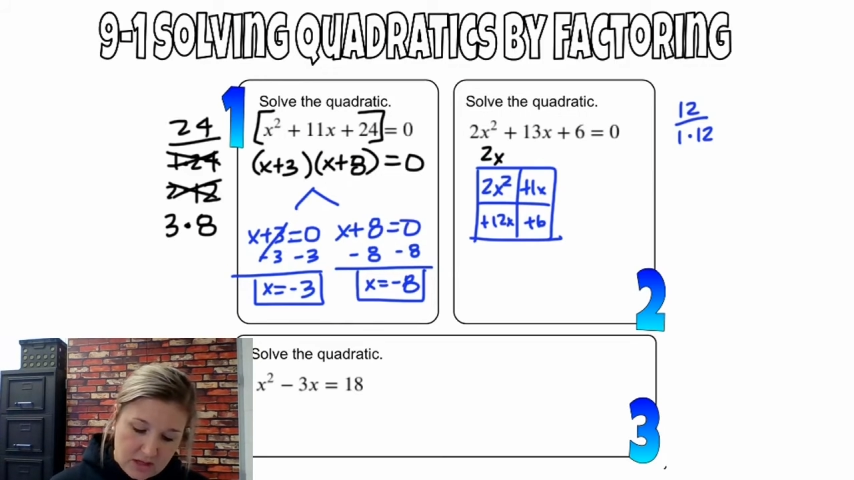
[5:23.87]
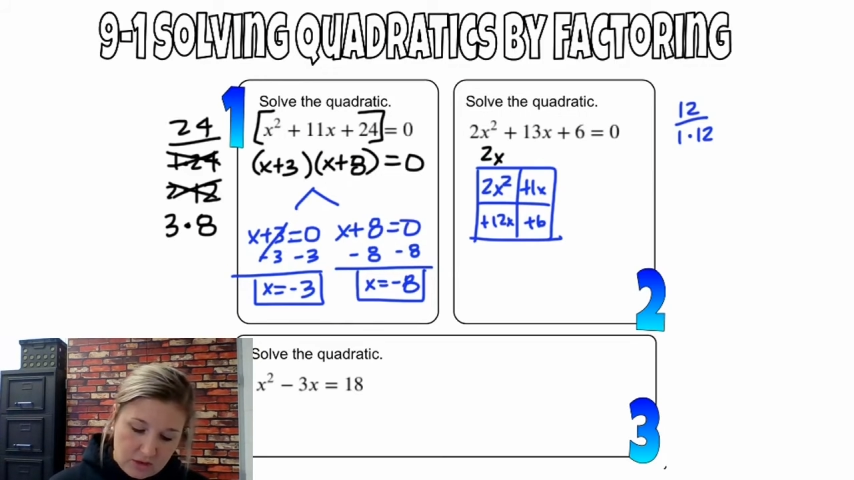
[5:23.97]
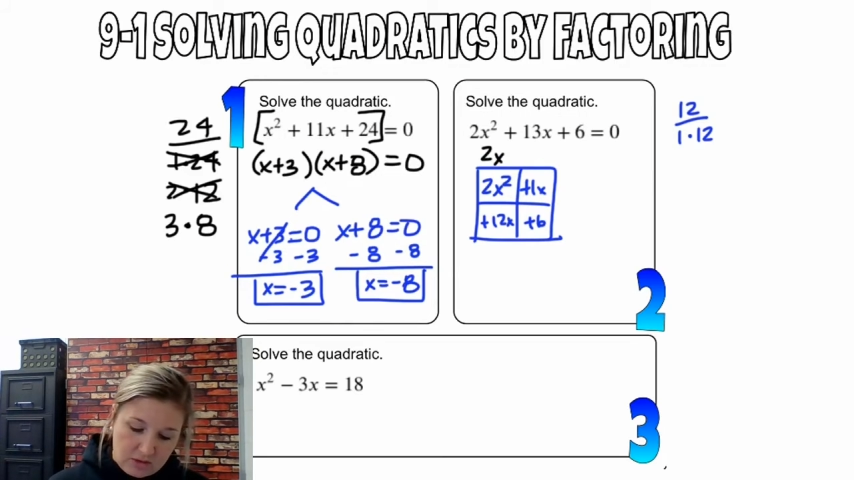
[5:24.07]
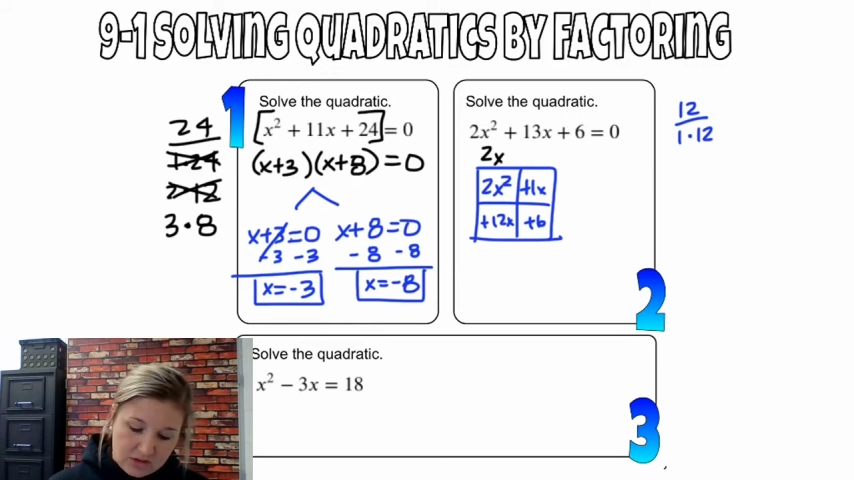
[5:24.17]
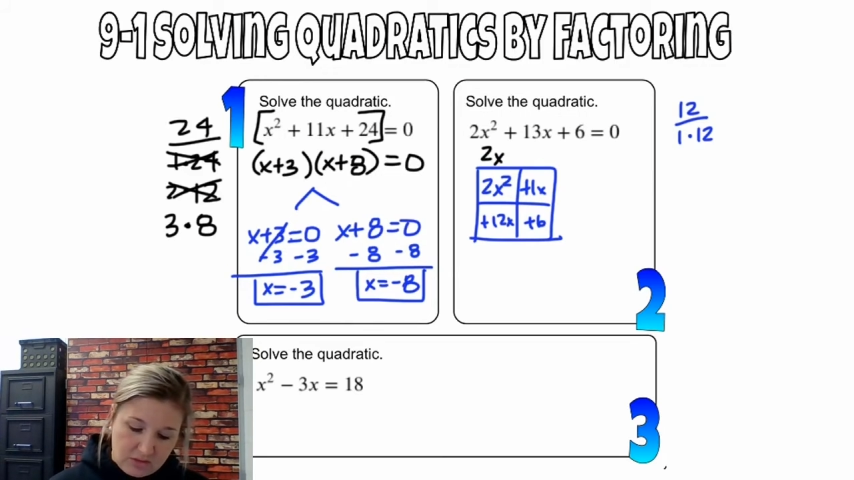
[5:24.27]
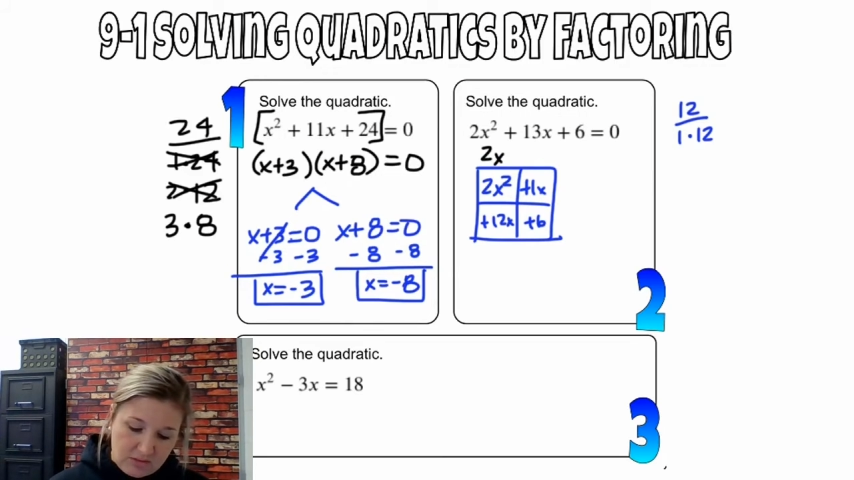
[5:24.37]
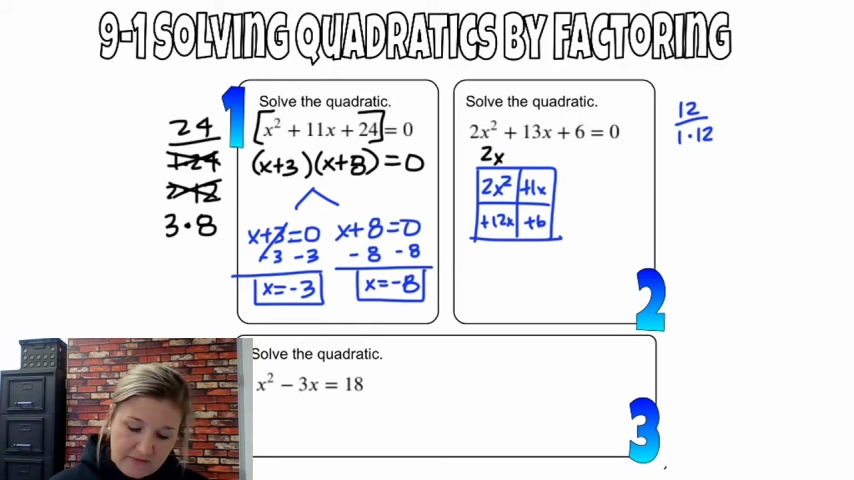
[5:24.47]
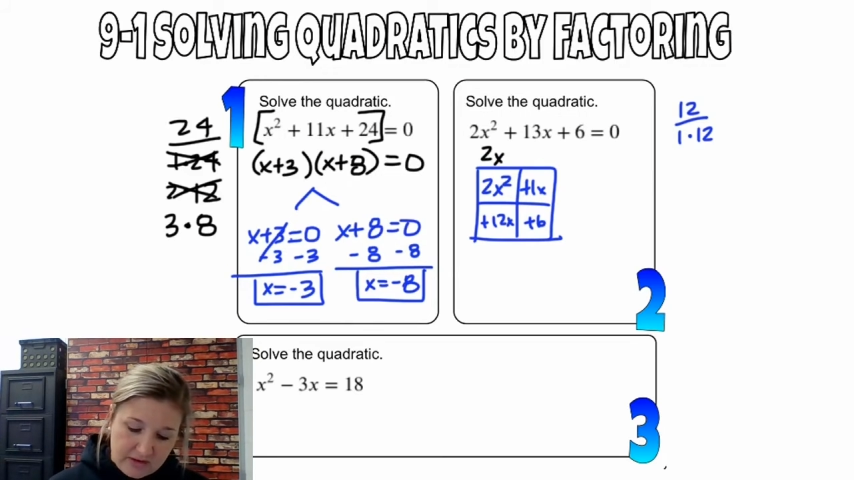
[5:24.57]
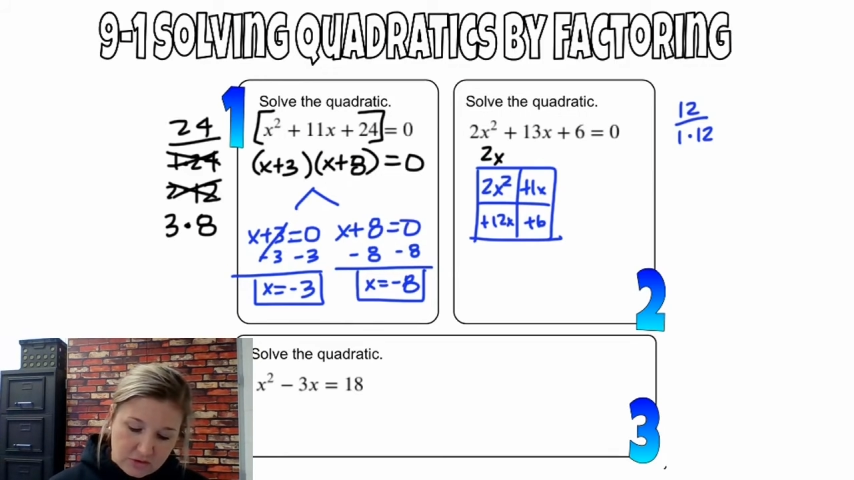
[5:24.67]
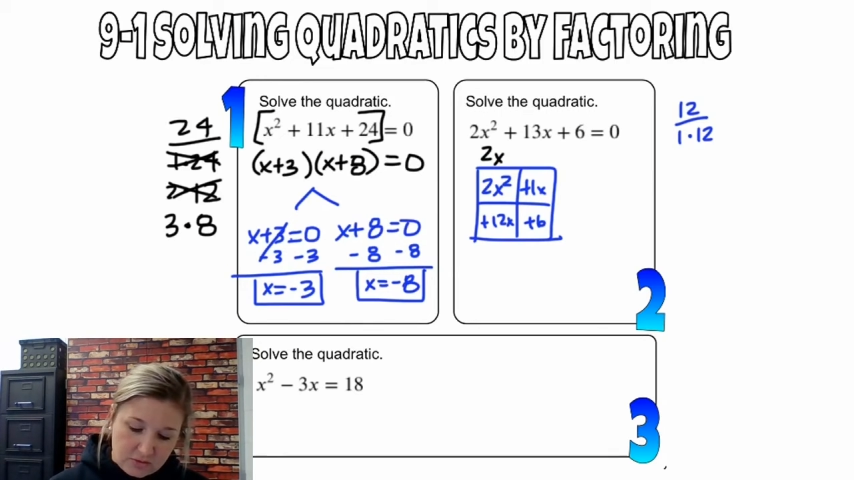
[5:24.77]
and greatest common
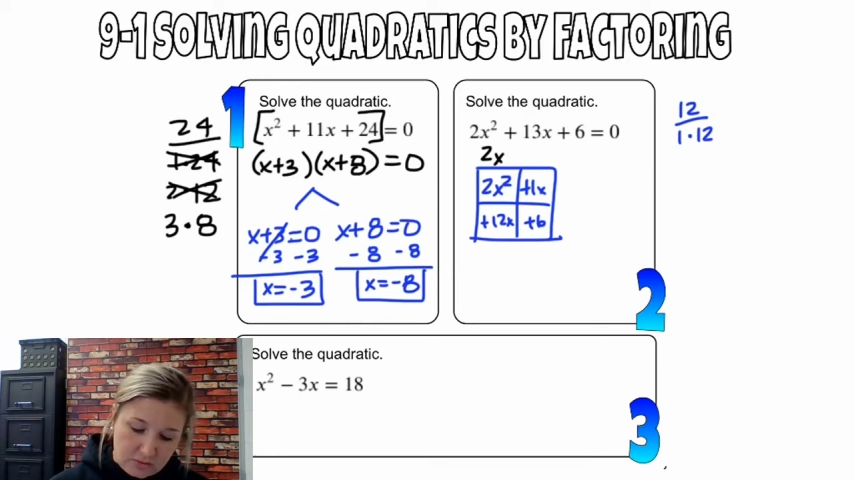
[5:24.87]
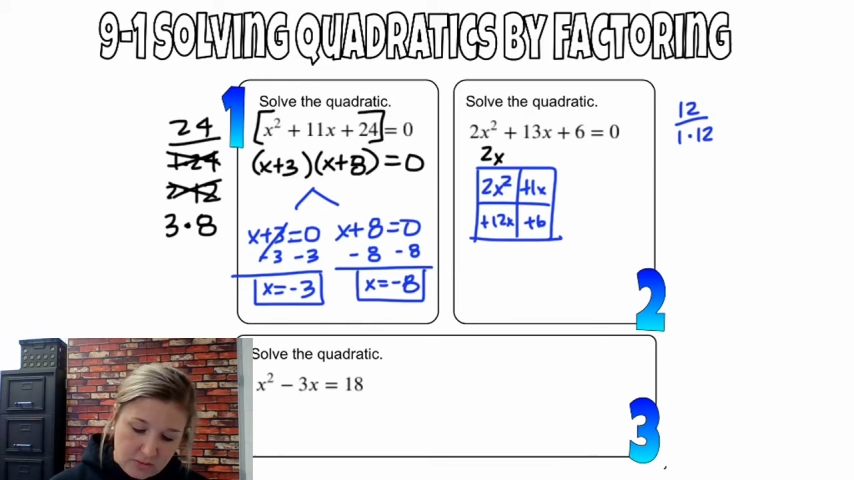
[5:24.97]
factor on the